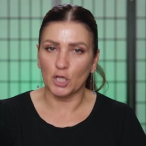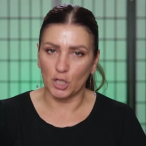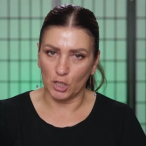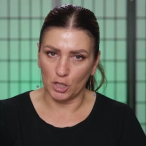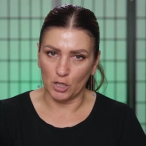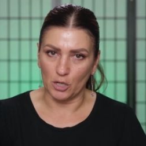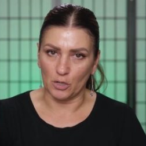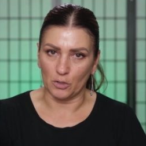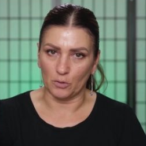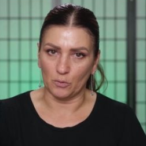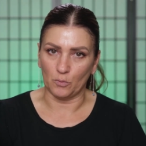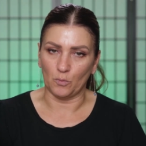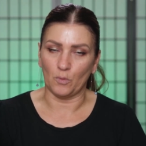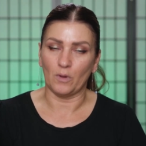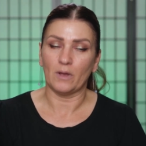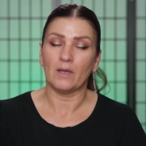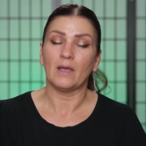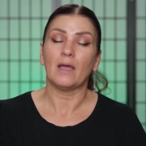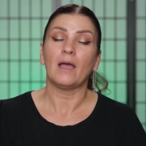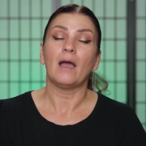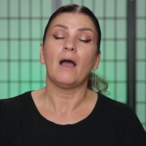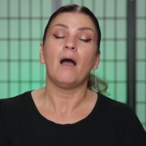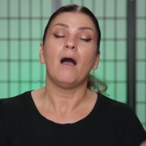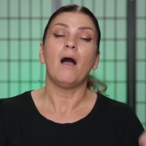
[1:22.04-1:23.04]
glow.
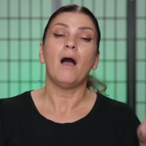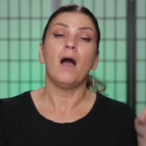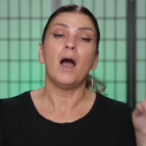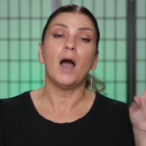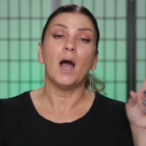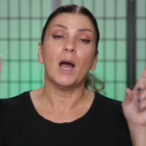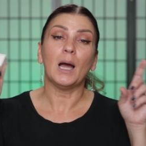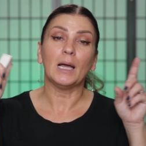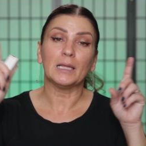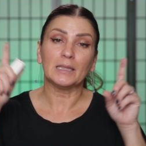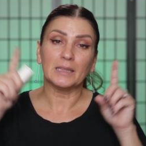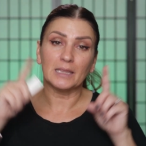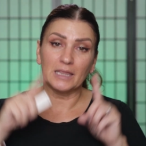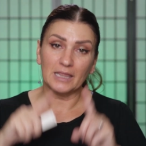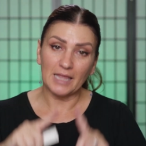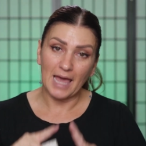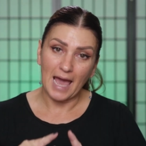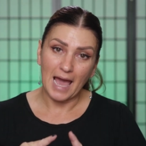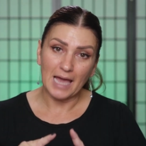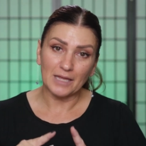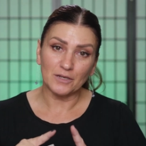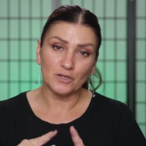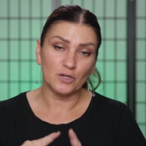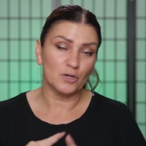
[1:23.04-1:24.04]
On
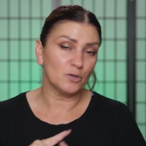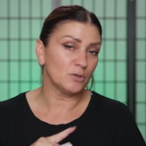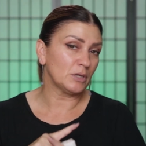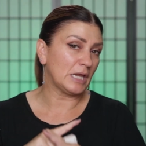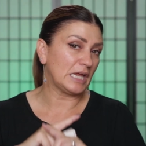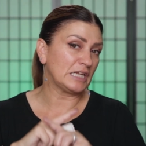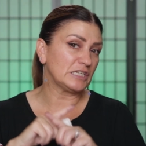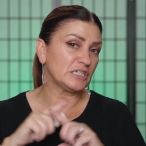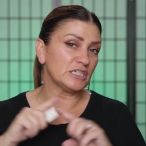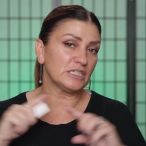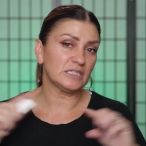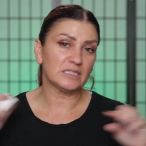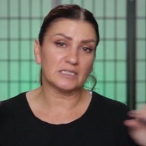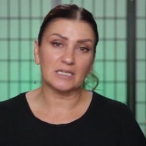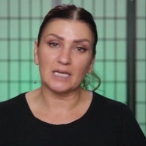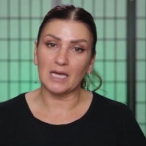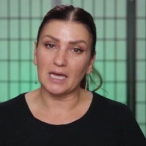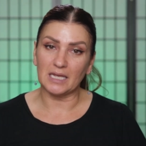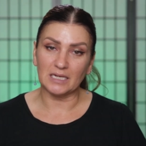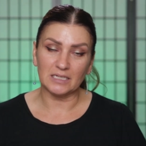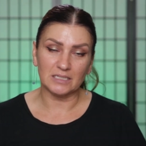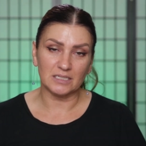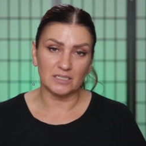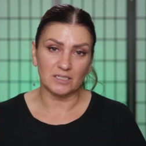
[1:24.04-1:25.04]
that note, I just
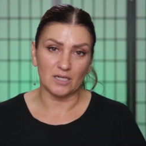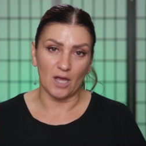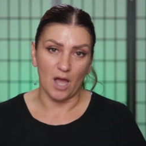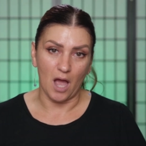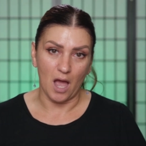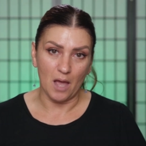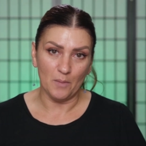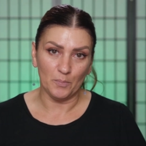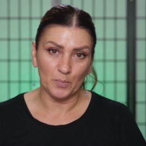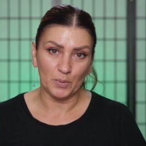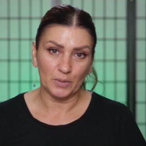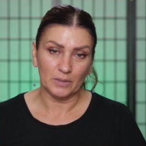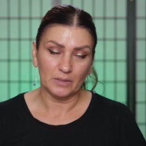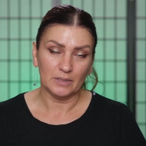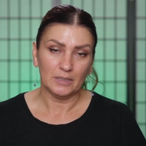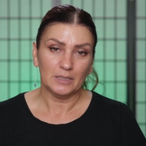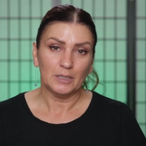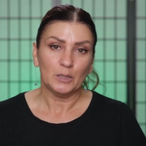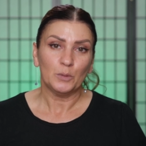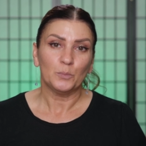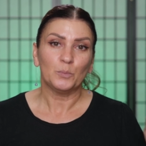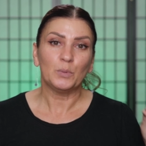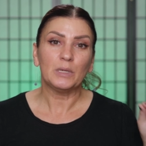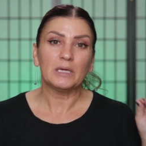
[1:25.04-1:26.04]
gotta stop
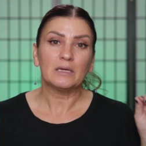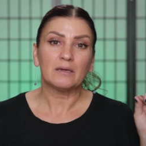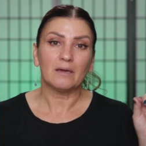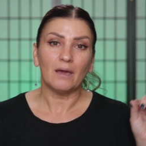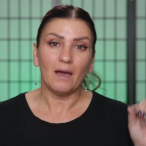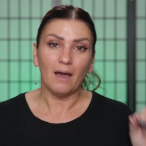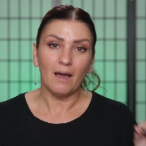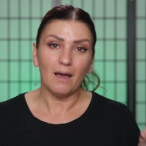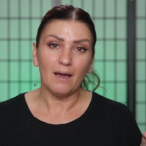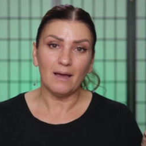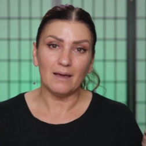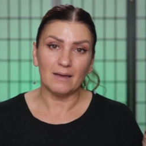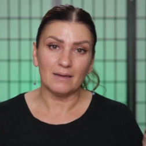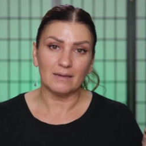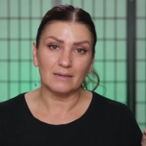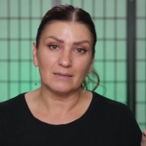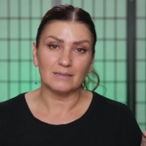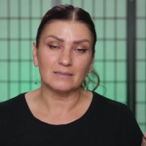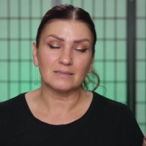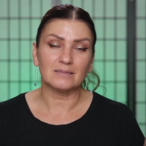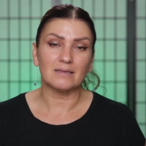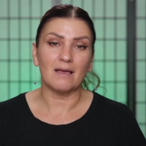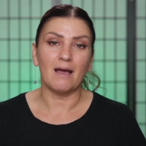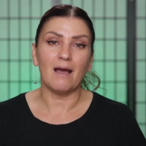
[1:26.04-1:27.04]

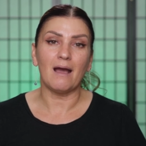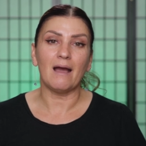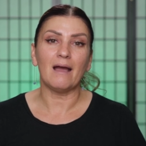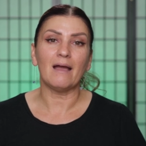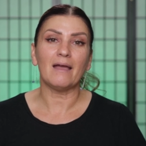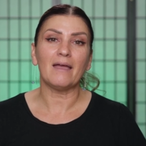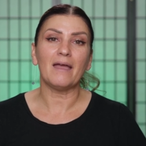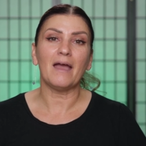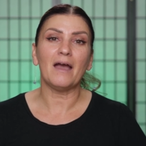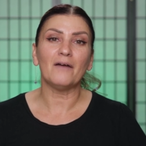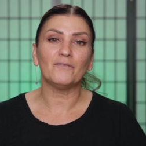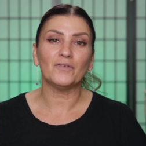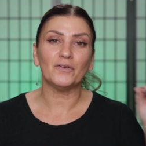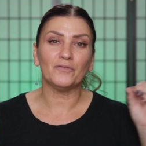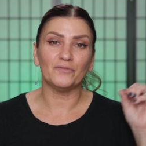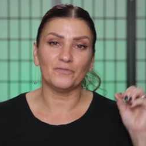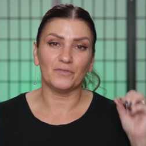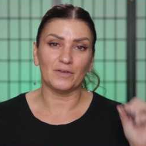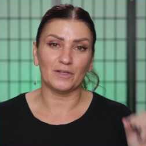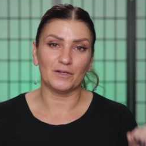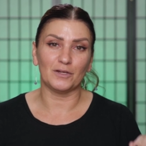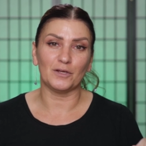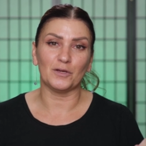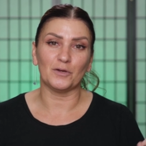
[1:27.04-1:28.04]
because I have a
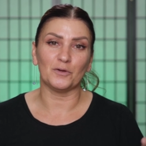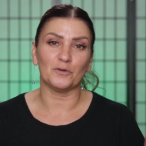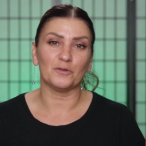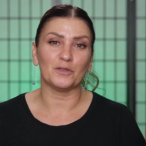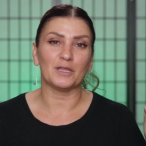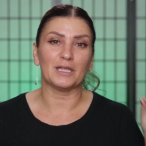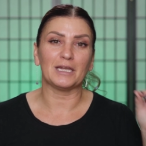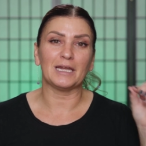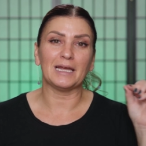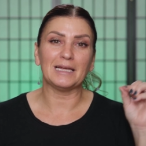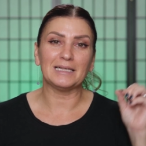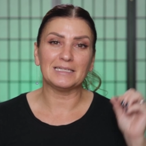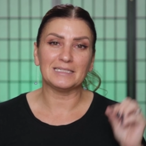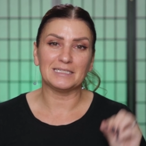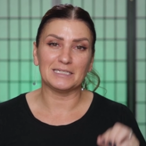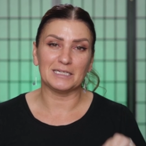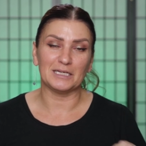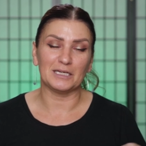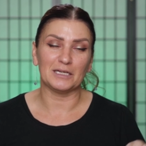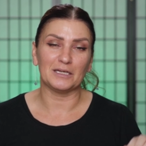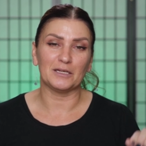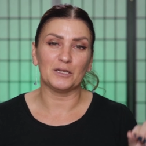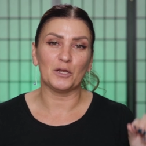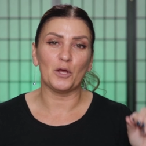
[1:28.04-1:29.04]
video that I
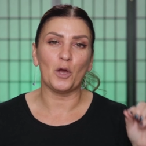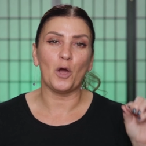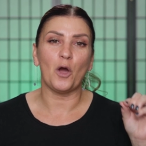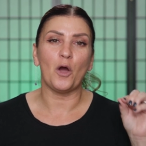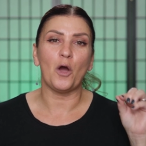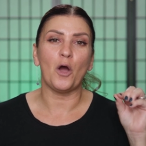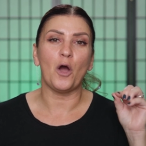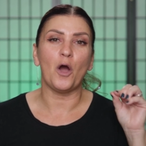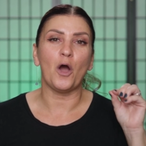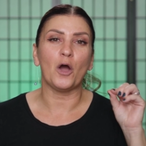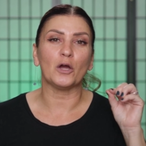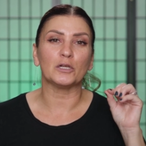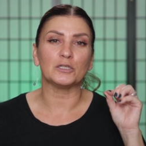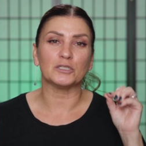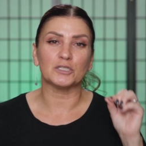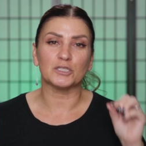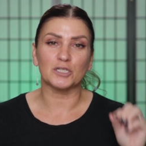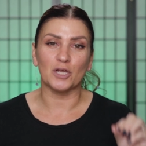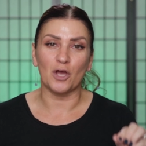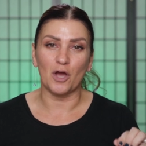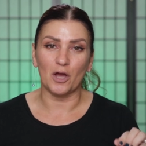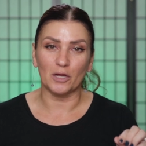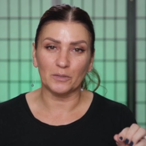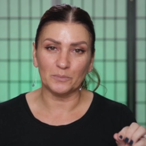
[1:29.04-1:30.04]
did on
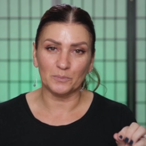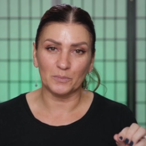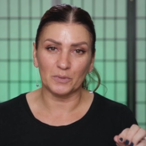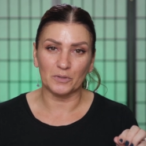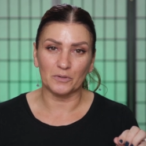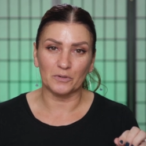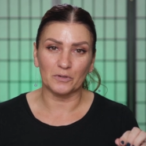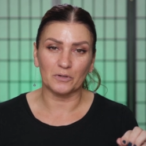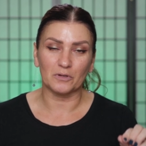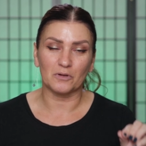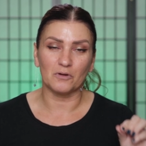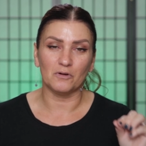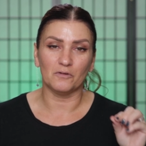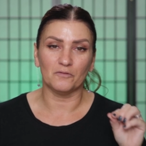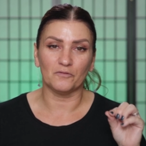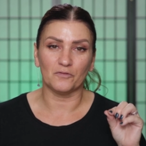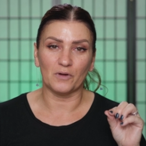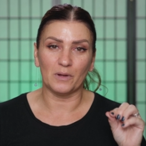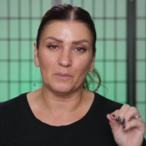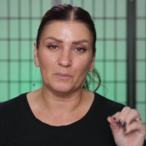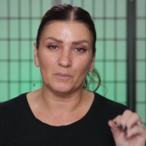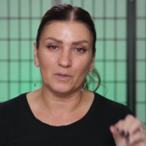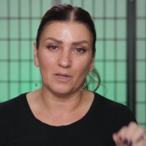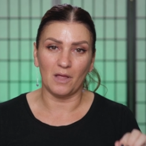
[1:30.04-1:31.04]
Teint Miracle
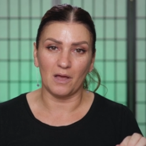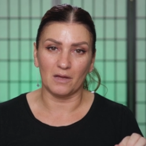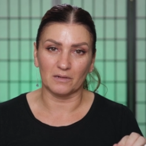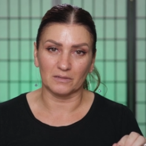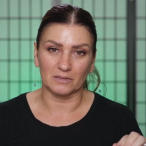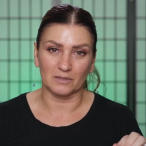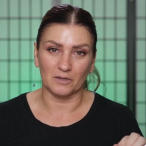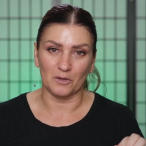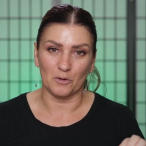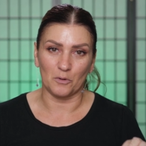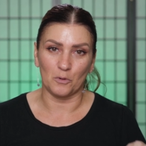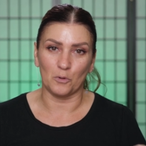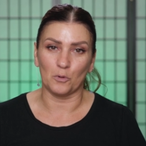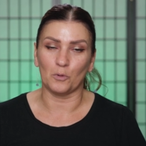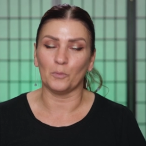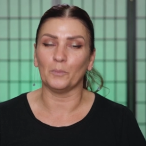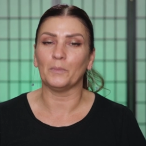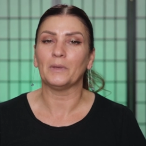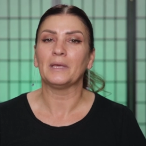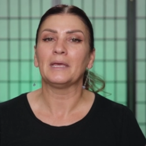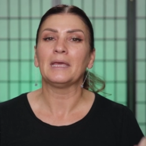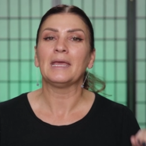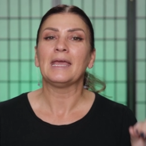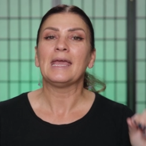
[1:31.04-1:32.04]
from
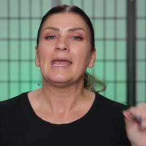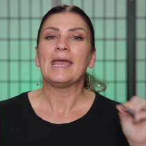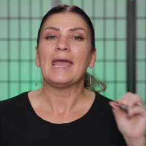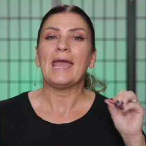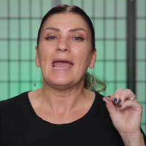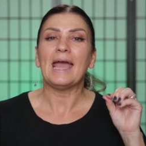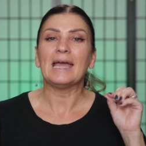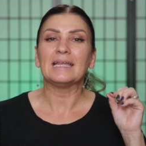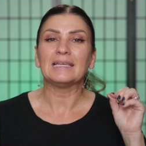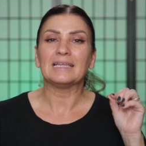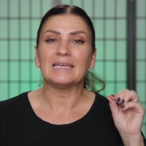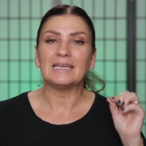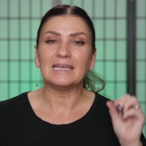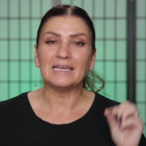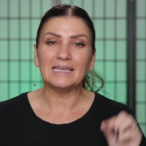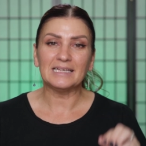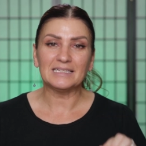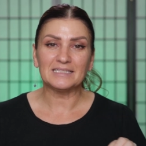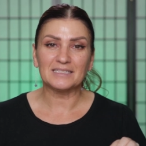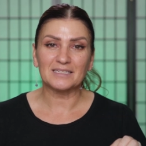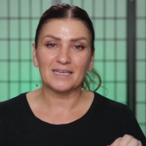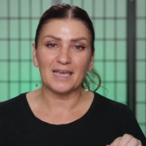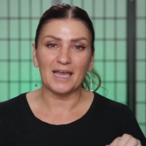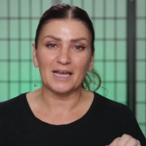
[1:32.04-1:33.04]
Lancome, and
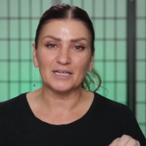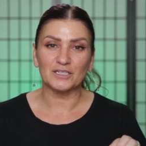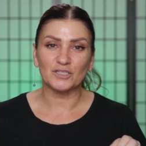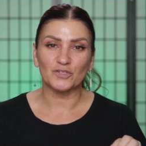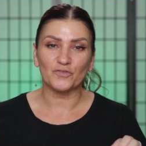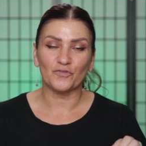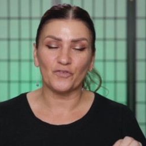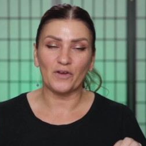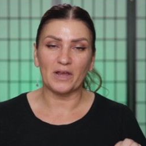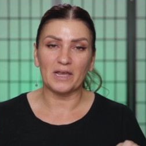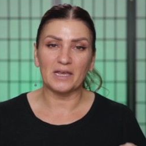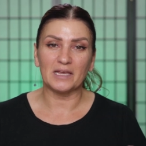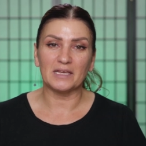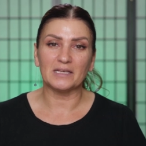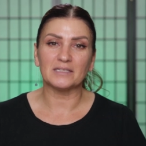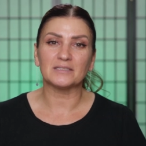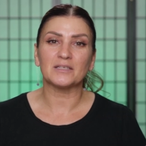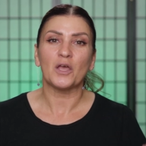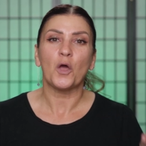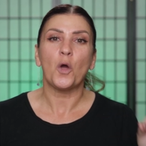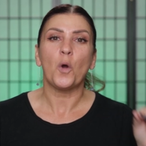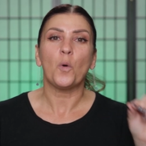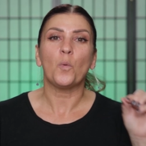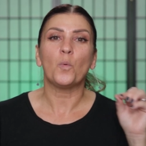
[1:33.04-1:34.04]
its catchphrase
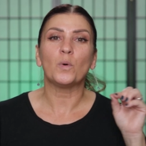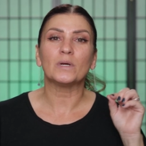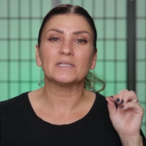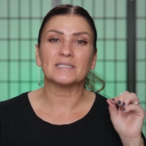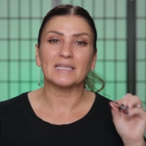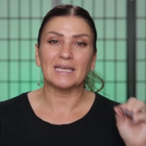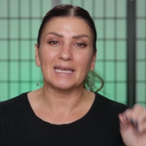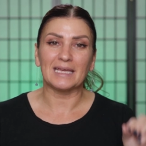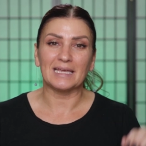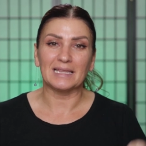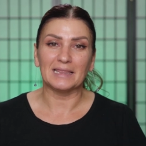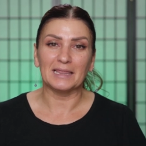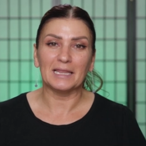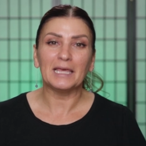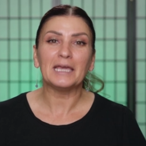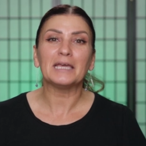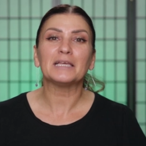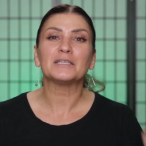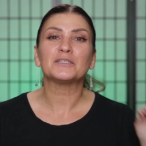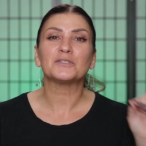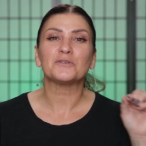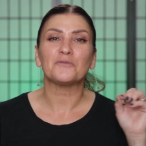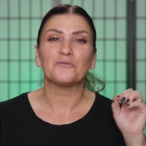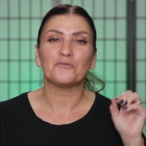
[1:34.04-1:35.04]
was a
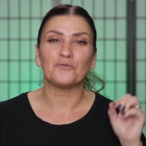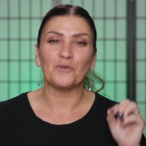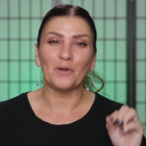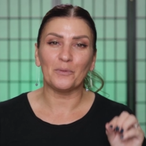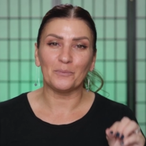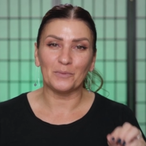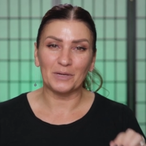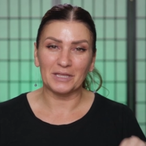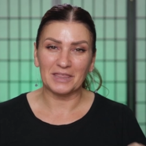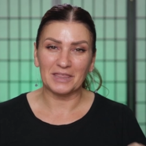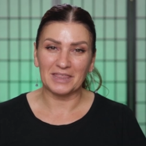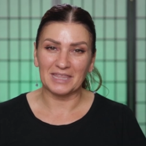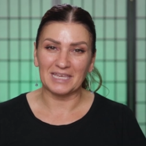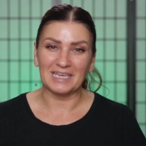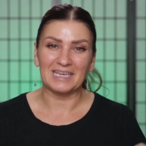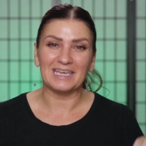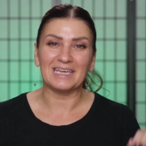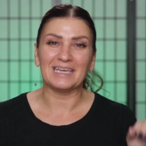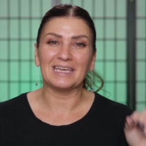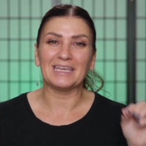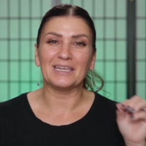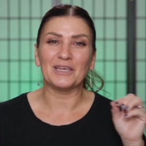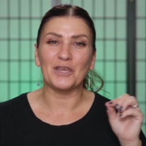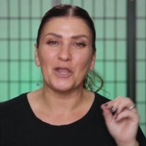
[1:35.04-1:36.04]
lit from
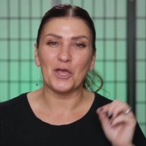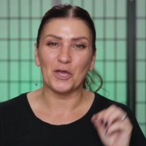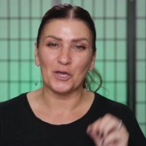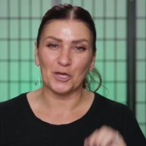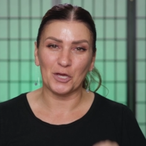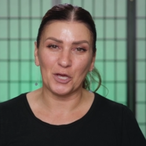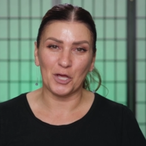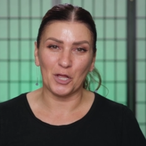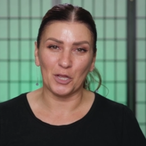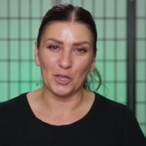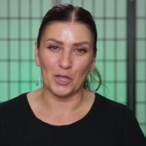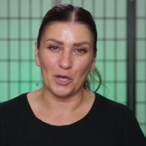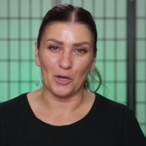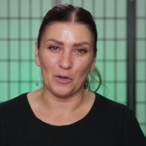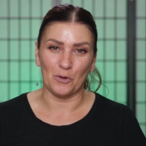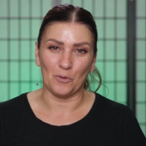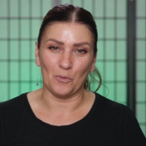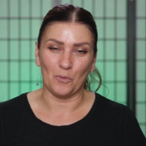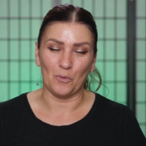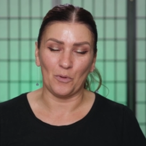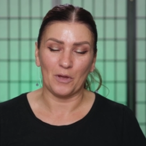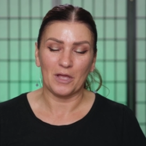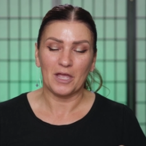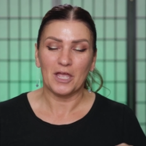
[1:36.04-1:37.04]
within glow.